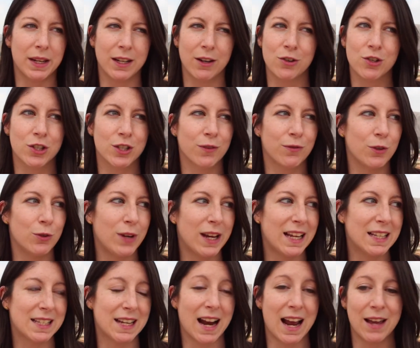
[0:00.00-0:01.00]
been here just a few
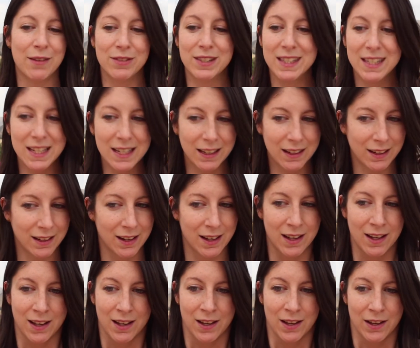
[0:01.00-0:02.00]
days and I've seen
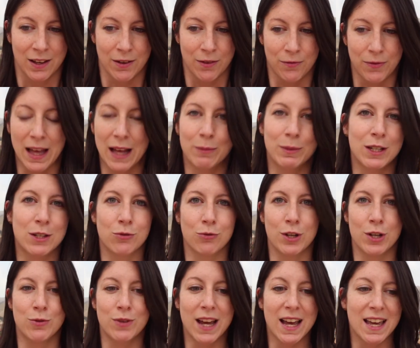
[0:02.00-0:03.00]
families
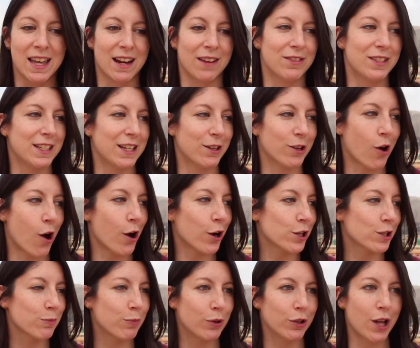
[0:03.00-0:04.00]
reunite. I've seen
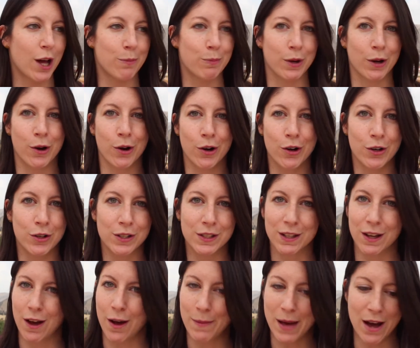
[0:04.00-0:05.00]
cars pull up and girls
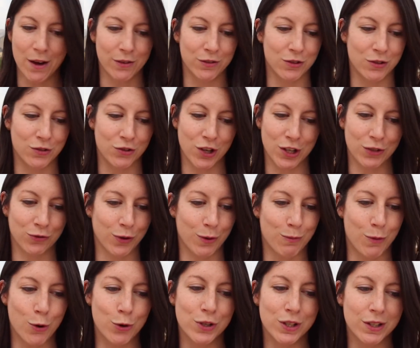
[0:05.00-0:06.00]
come out just
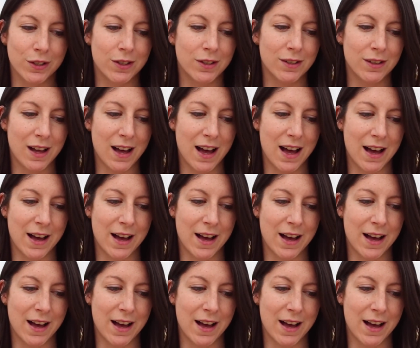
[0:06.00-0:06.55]
from Mosul.